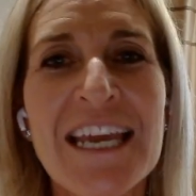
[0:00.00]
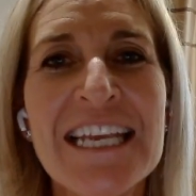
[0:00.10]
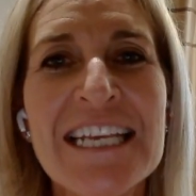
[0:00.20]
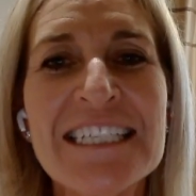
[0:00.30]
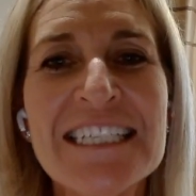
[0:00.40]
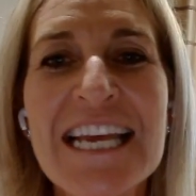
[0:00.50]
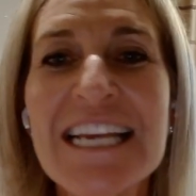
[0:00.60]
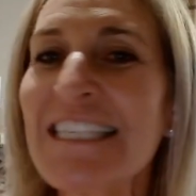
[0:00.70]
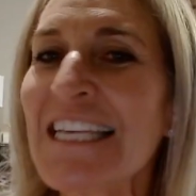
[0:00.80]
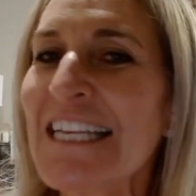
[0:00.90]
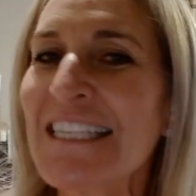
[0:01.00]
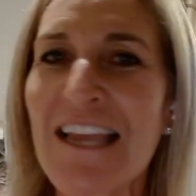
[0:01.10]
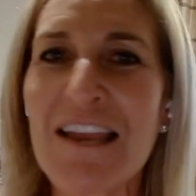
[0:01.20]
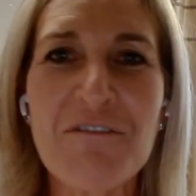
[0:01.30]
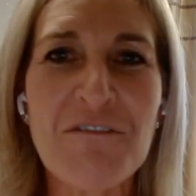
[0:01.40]
he says
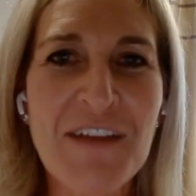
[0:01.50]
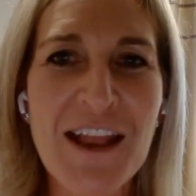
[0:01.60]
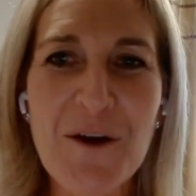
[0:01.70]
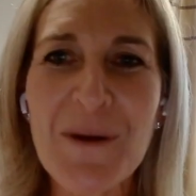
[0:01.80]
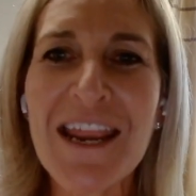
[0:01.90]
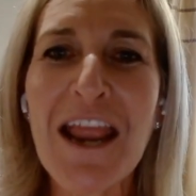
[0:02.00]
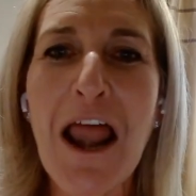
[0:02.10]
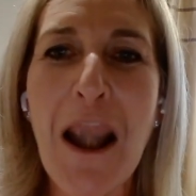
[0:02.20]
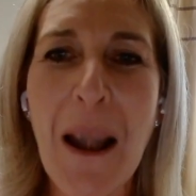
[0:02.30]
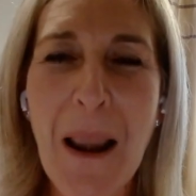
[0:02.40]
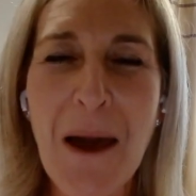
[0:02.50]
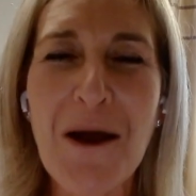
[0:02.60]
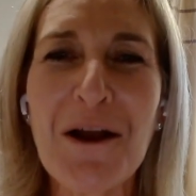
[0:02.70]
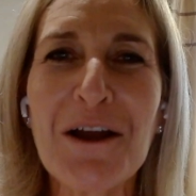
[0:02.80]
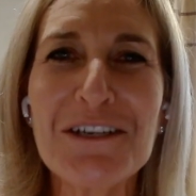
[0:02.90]
it's a very
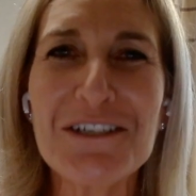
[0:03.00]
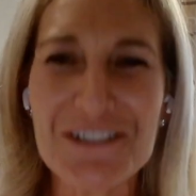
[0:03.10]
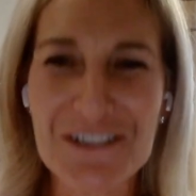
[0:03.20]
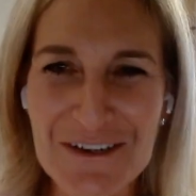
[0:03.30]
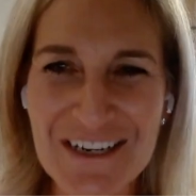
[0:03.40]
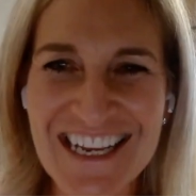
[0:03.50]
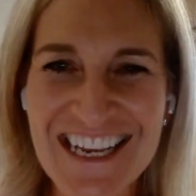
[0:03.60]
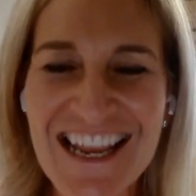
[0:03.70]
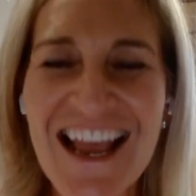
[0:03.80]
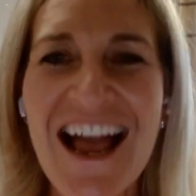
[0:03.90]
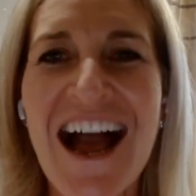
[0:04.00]
long journey.